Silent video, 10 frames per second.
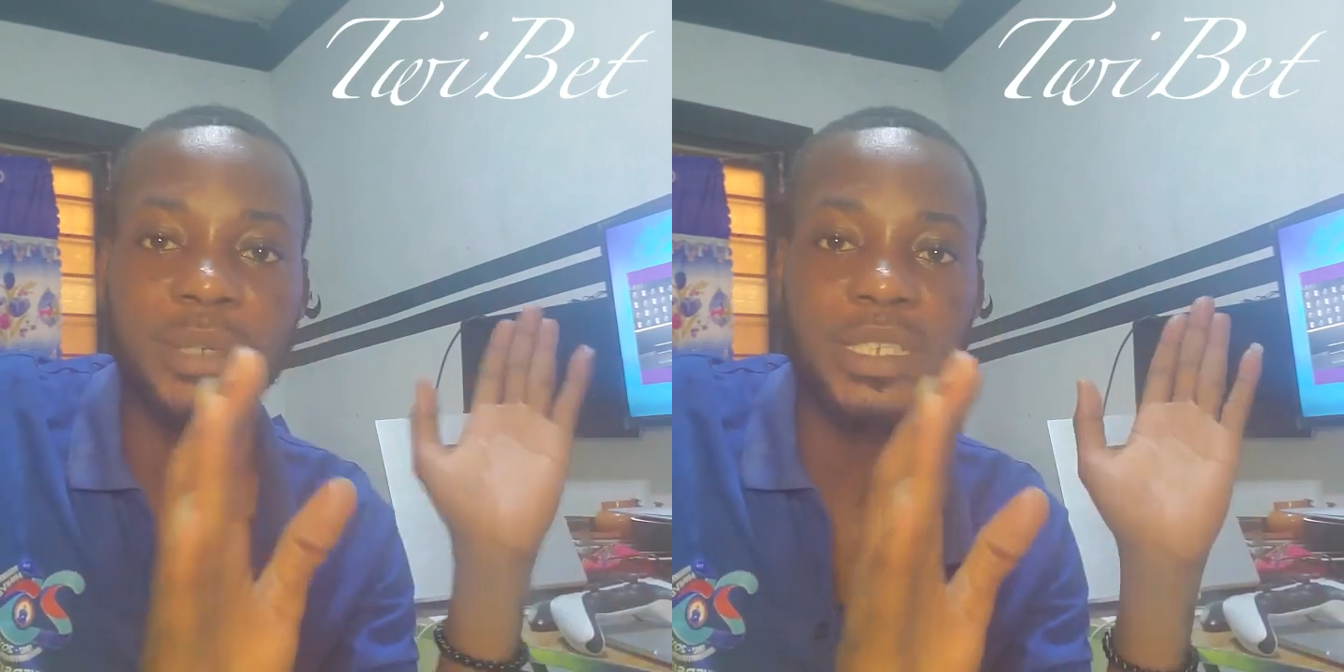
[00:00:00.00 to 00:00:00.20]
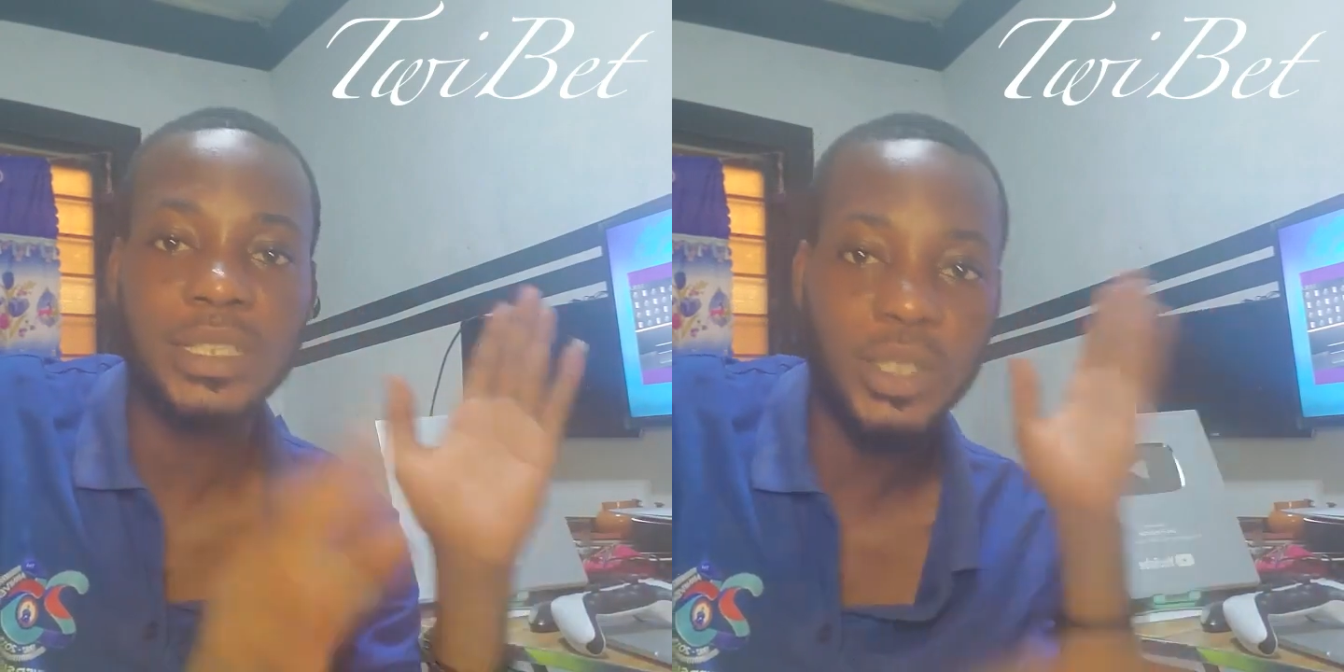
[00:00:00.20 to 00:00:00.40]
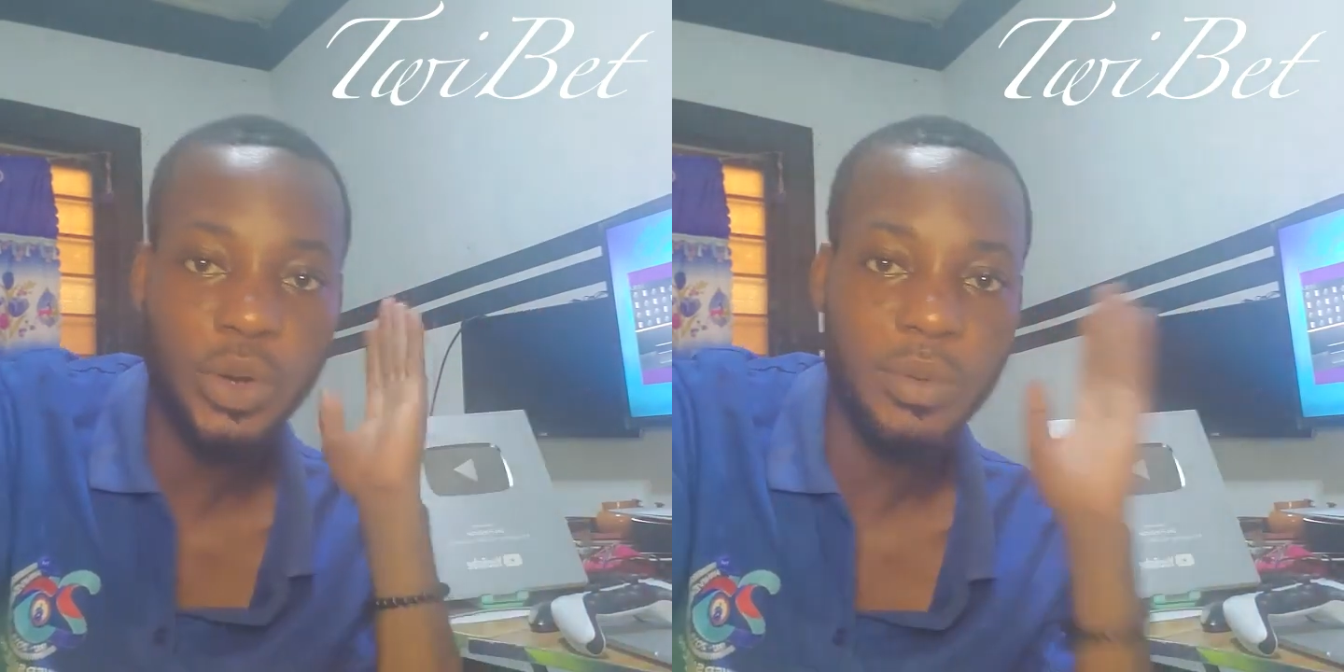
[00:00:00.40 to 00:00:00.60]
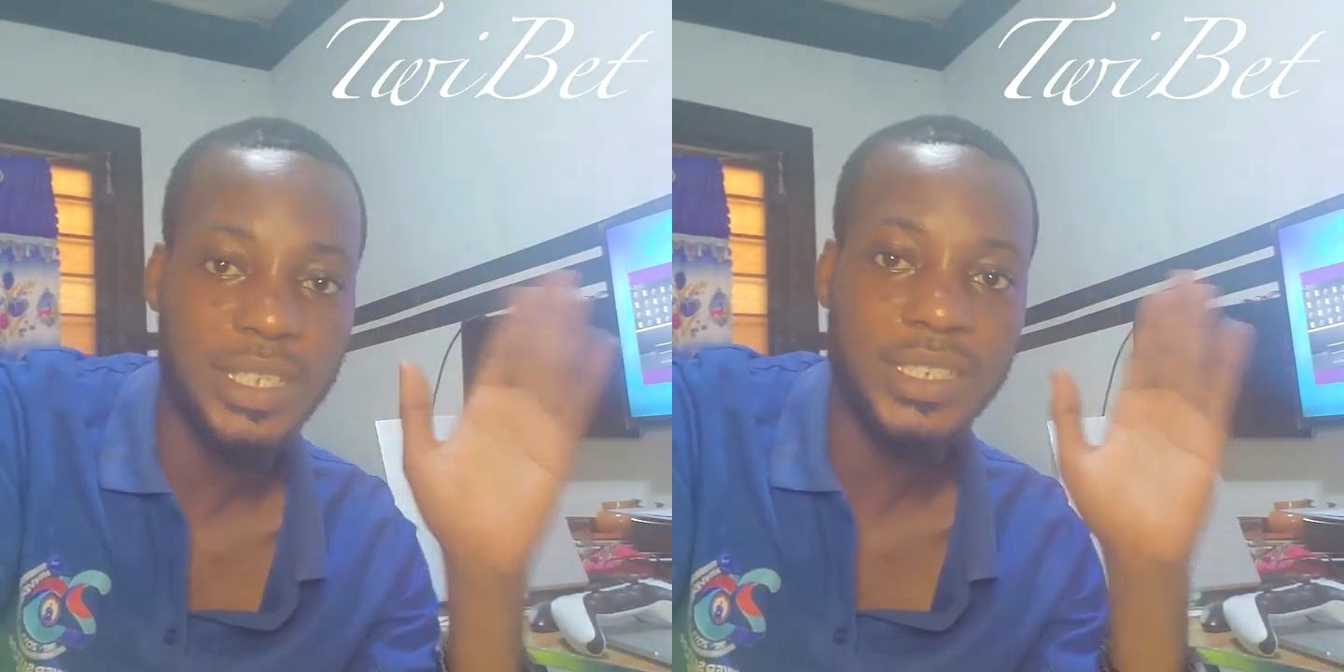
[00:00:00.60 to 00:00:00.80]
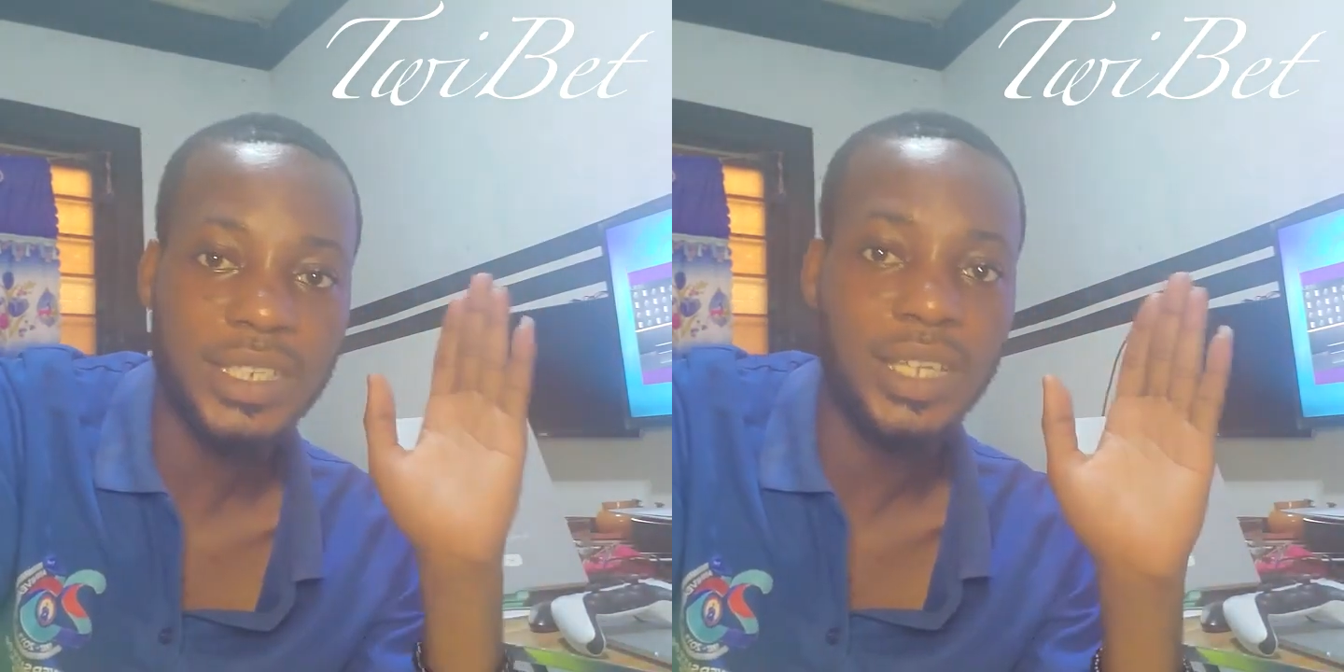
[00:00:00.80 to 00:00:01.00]
bet, the call
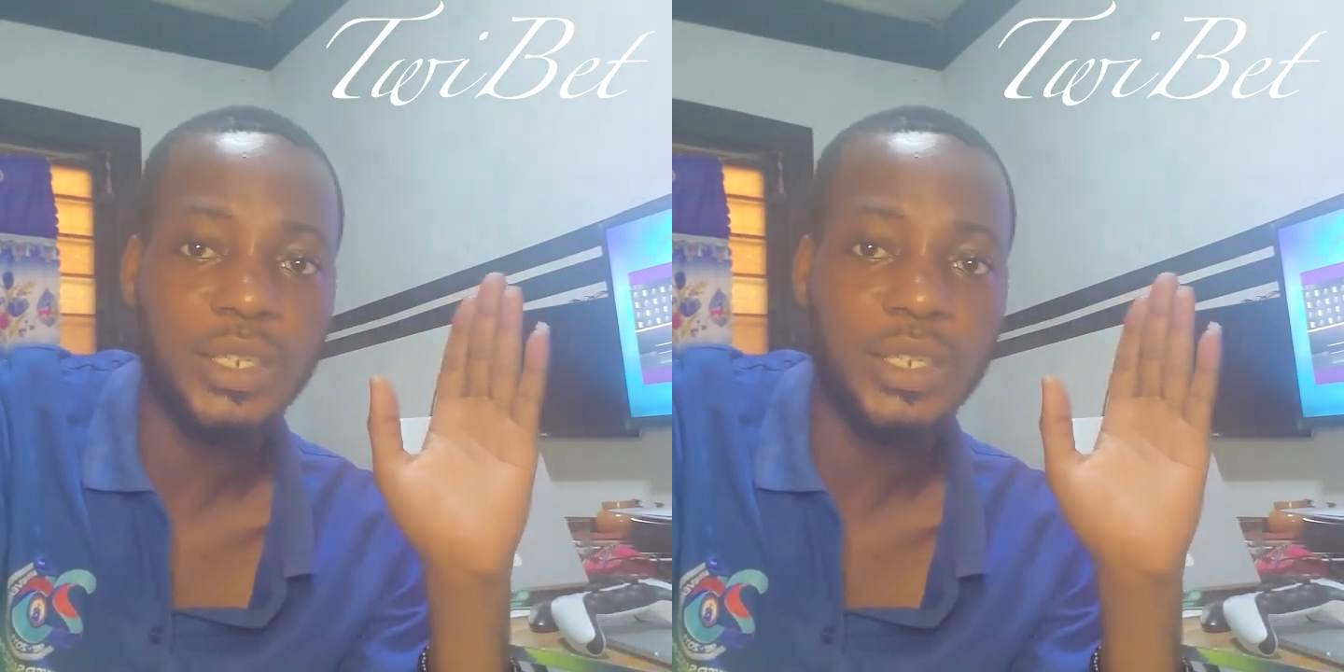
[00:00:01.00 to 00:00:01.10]
register,